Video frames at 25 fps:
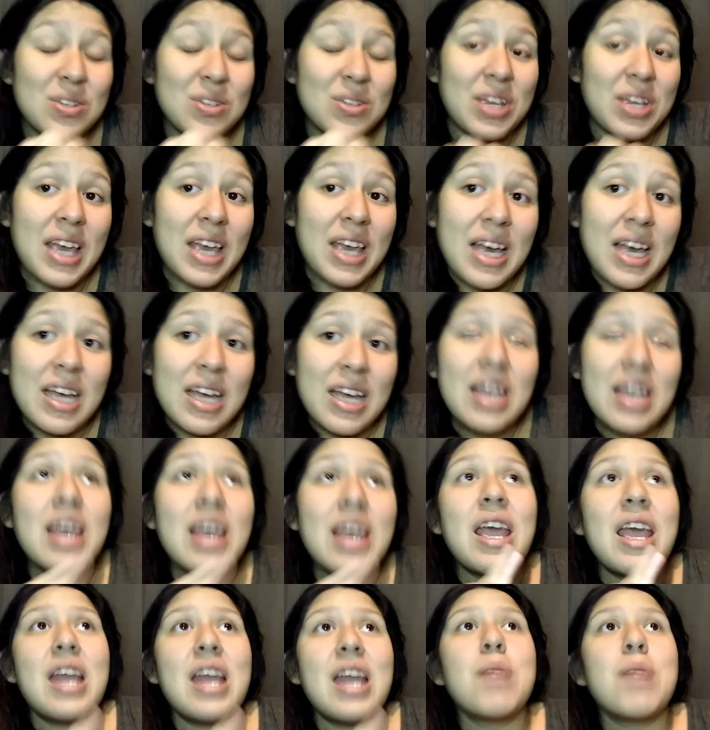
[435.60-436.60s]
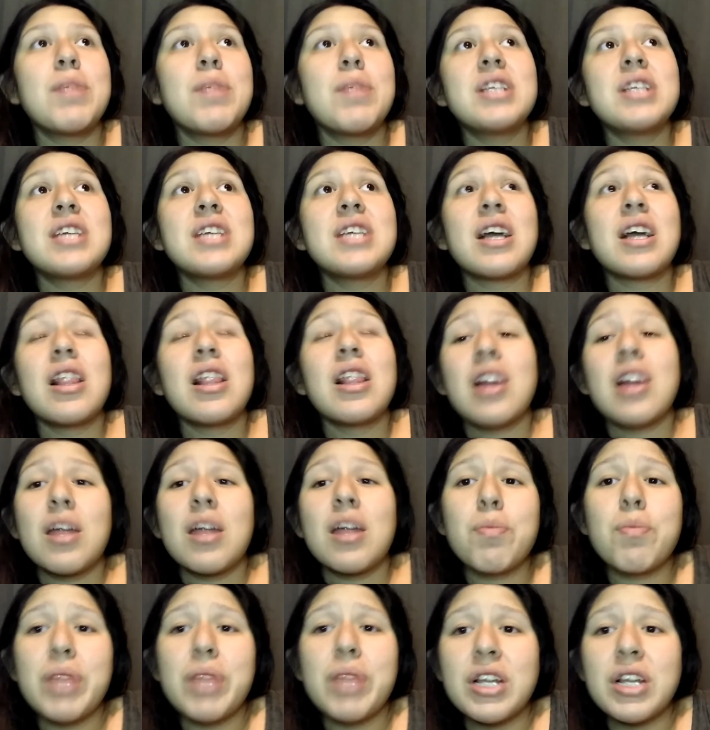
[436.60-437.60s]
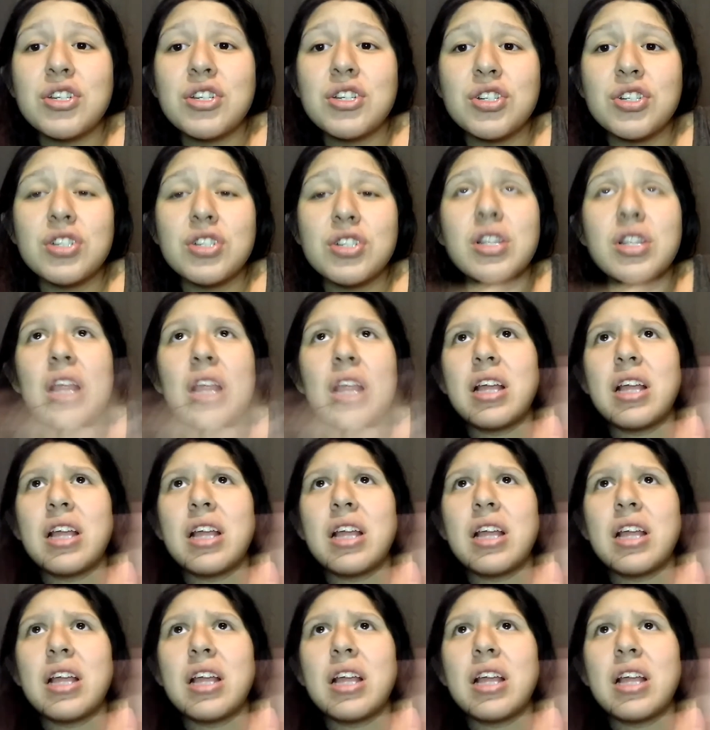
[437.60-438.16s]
yeah. And I'm going to take a lot of pictures.